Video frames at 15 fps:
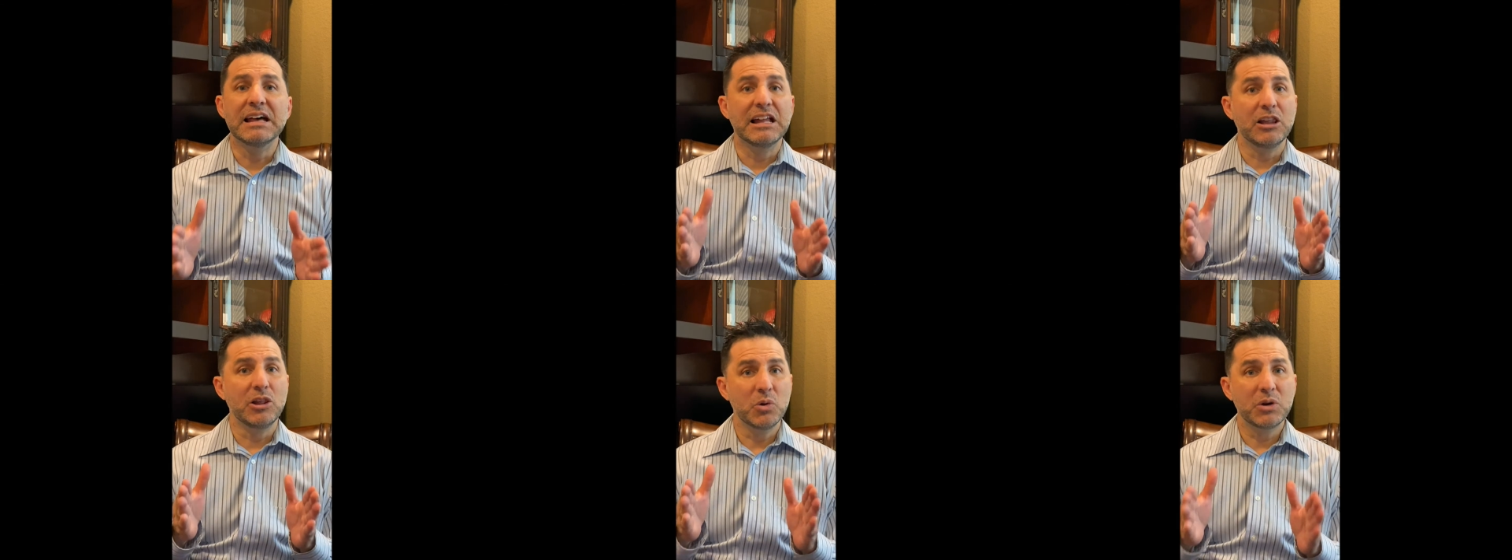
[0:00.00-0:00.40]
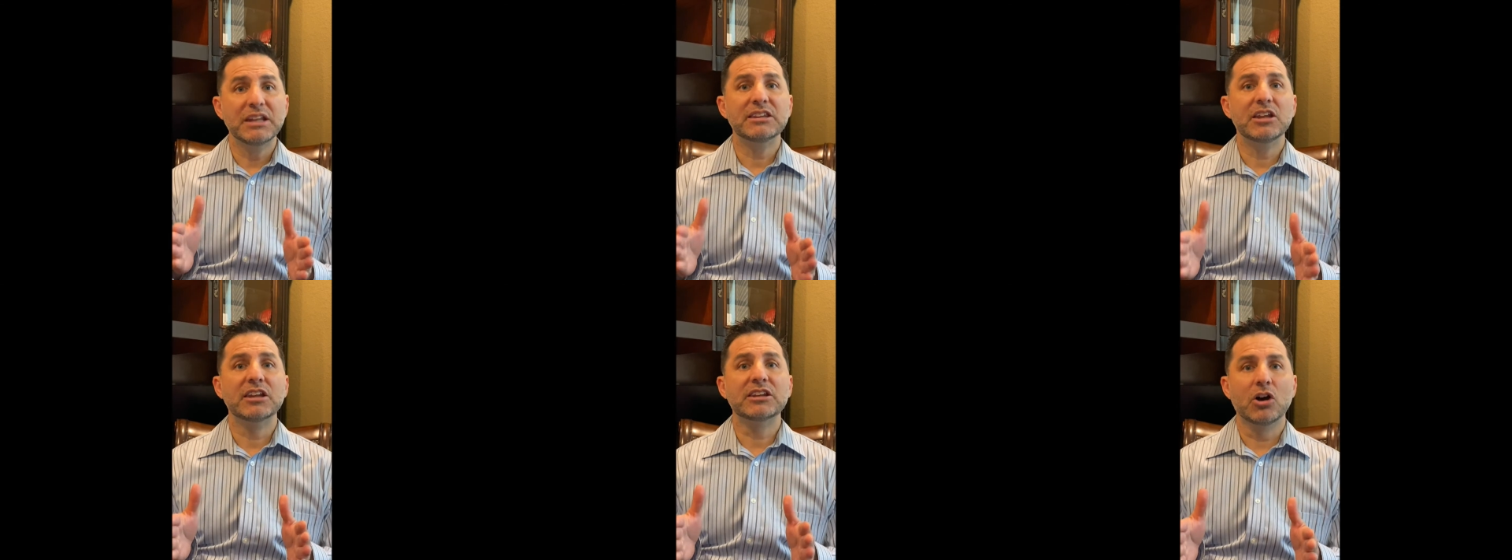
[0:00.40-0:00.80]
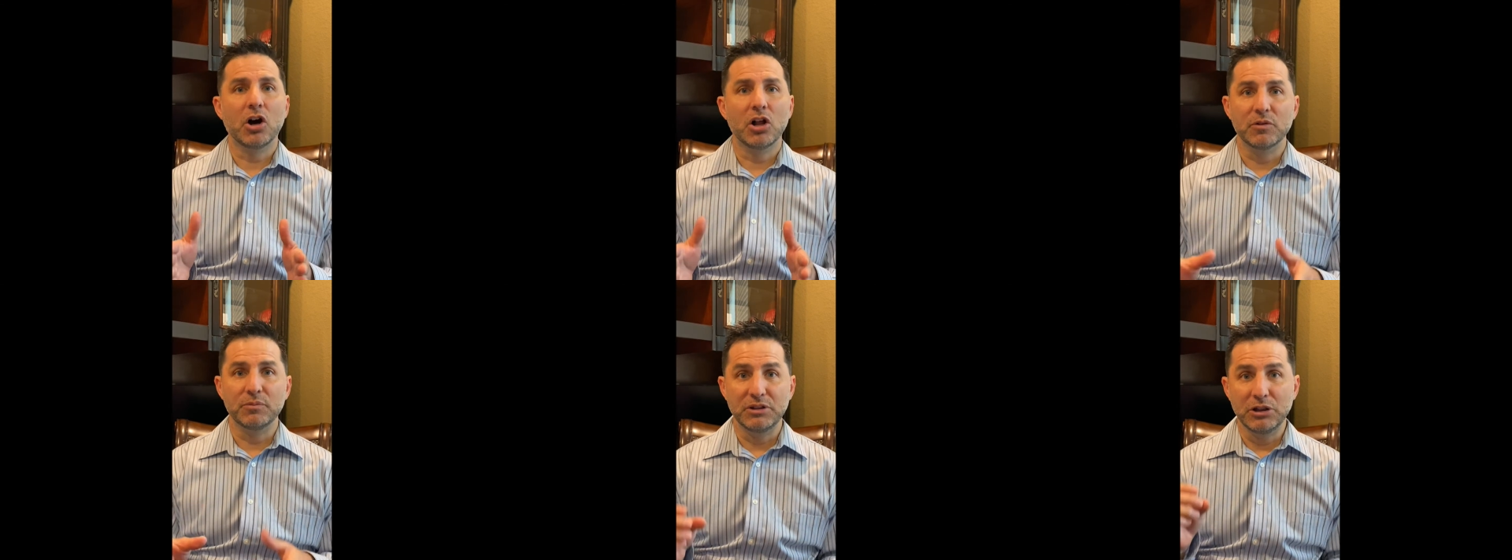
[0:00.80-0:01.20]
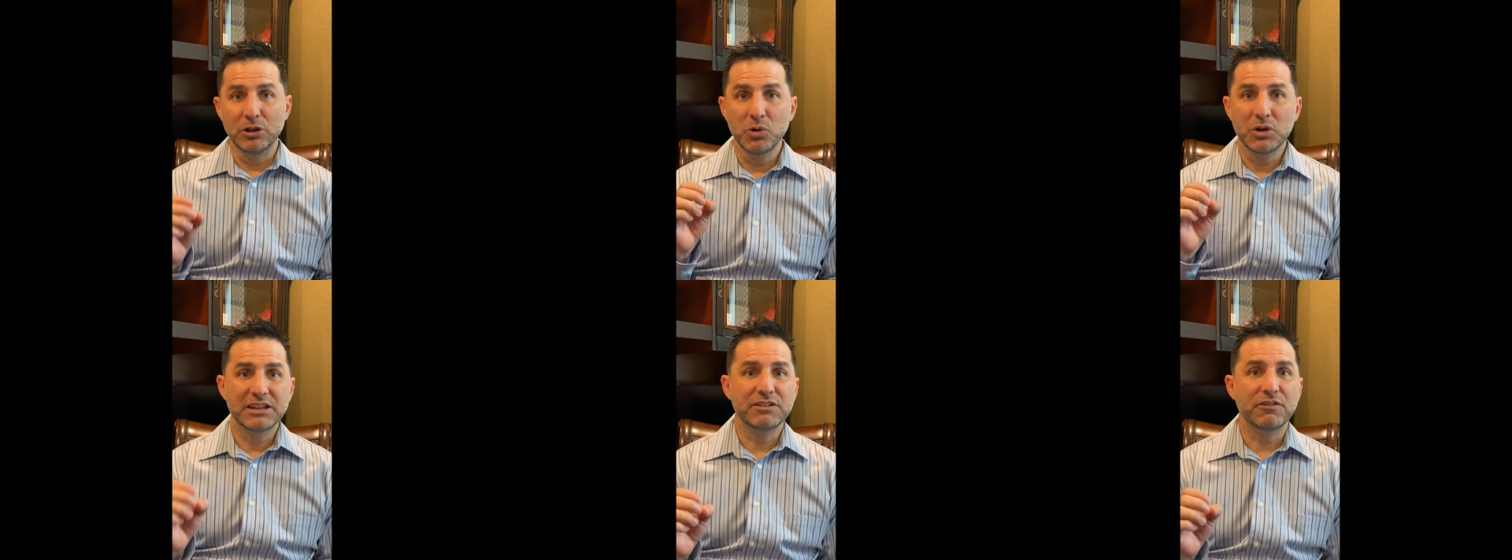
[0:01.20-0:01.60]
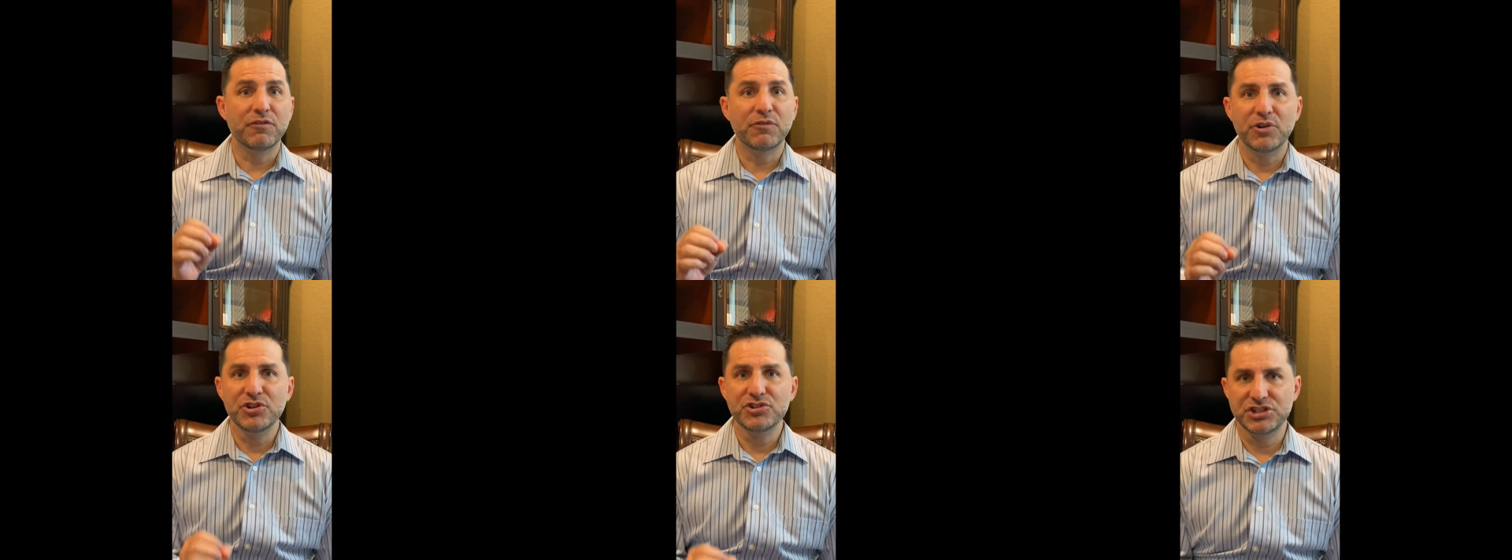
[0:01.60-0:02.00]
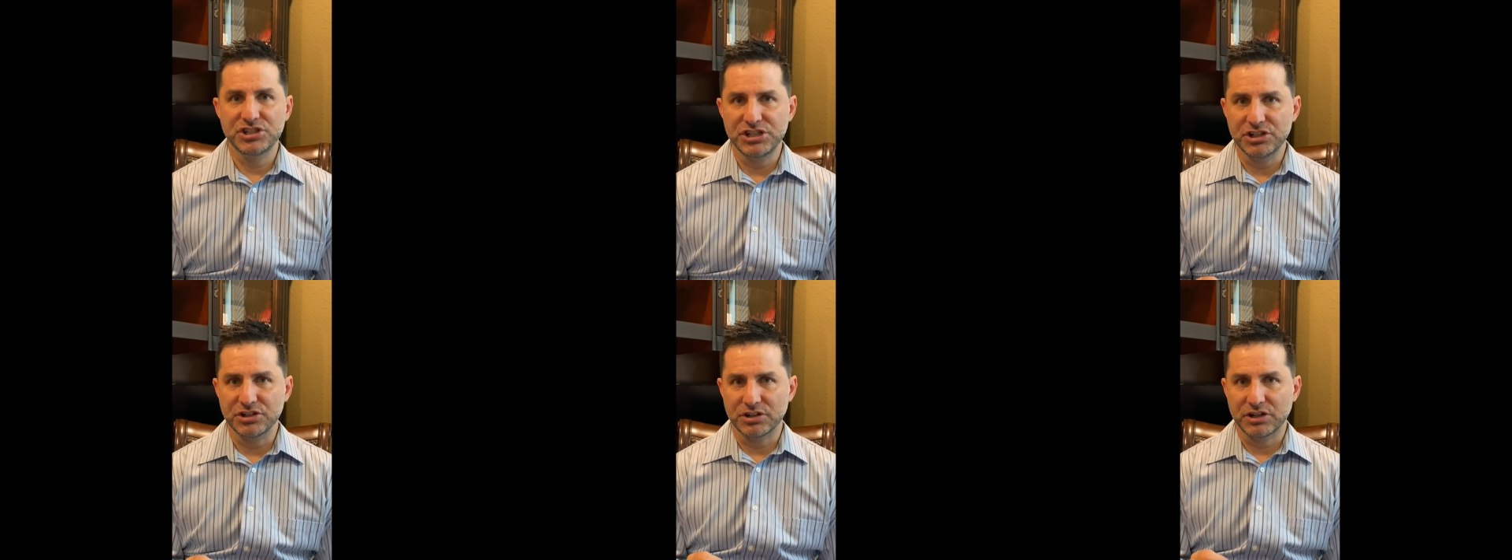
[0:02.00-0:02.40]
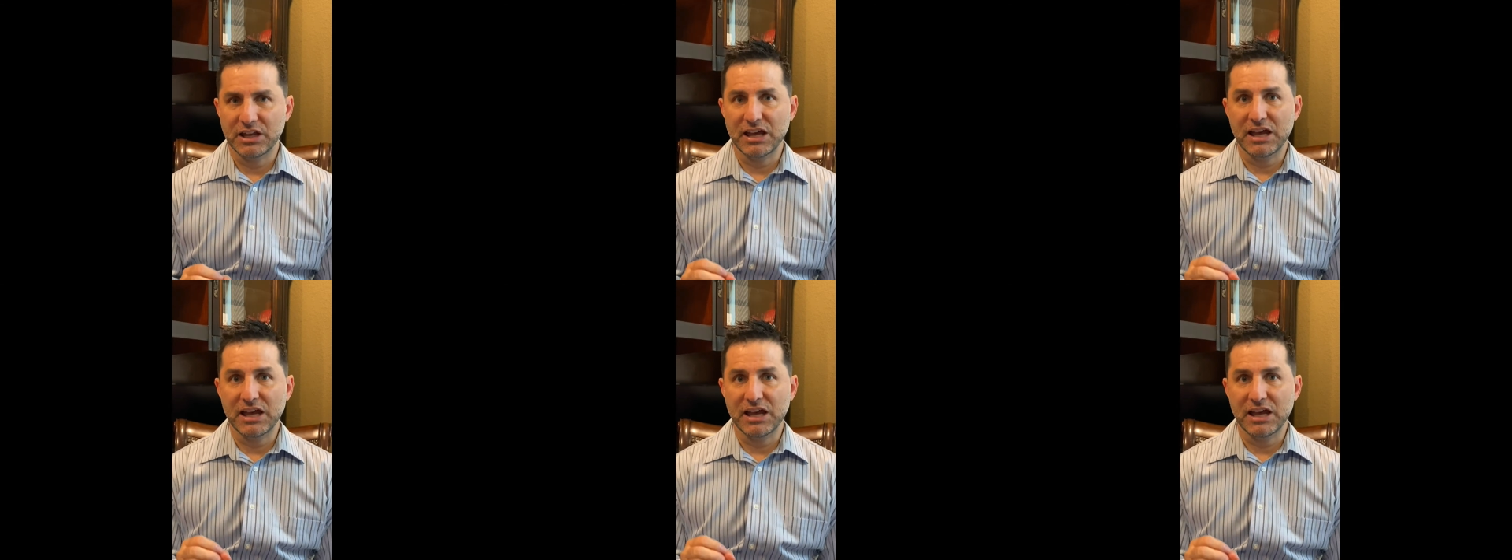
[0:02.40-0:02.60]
Look at that column, look at the first year.